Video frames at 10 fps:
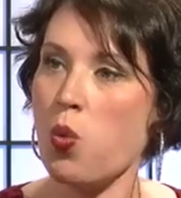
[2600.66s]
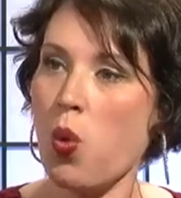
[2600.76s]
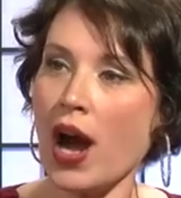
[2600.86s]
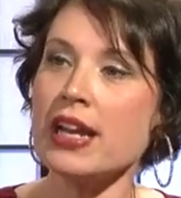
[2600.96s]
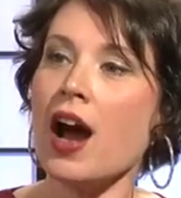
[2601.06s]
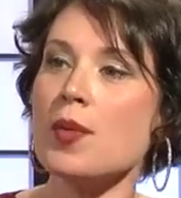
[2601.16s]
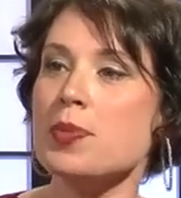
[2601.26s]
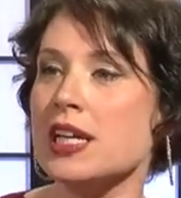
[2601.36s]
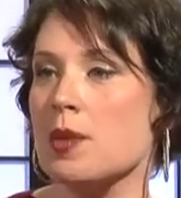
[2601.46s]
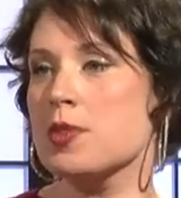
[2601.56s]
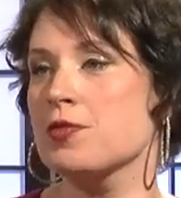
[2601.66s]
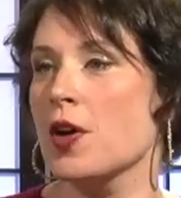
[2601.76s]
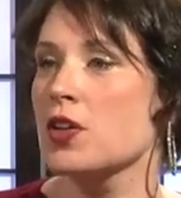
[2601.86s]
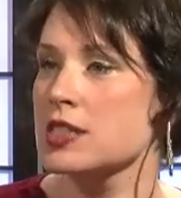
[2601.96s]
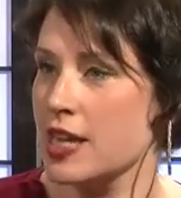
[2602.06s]
why not pick up the
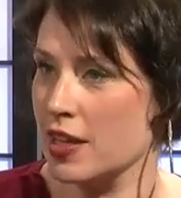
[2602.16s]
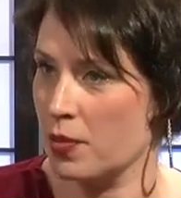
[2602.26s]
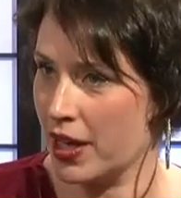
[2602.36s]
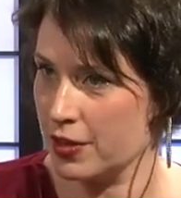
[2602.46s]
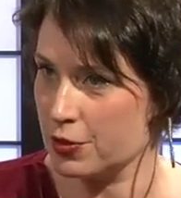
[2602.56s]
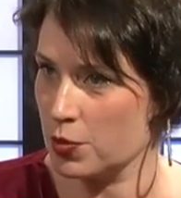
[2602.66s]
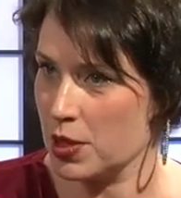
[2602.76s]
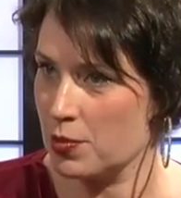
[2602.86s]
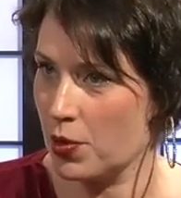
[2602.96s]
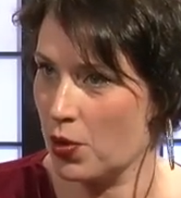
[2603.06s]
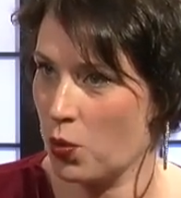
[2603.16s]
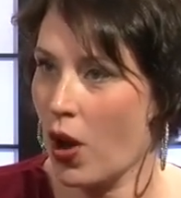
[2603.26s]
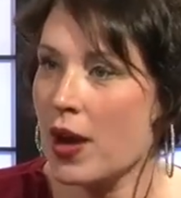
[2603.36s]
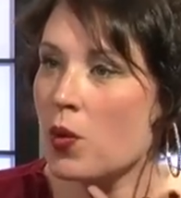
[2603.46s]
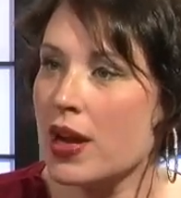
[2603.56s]
phone and take money from people? Well,
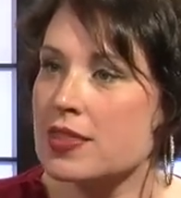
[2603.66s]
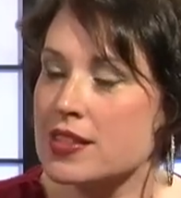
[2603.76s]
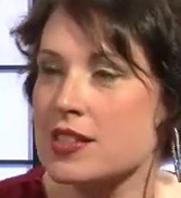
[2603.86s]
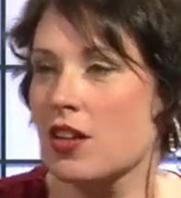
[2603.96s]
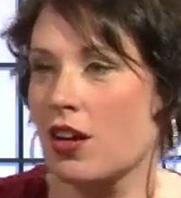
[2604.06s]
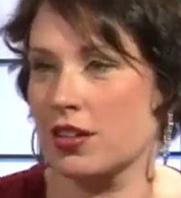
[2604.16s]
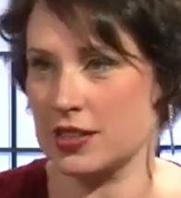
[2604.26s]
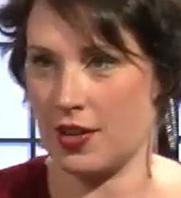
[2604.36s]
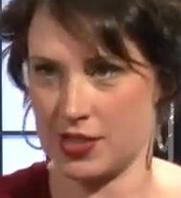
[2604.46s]
why we, wait this long? to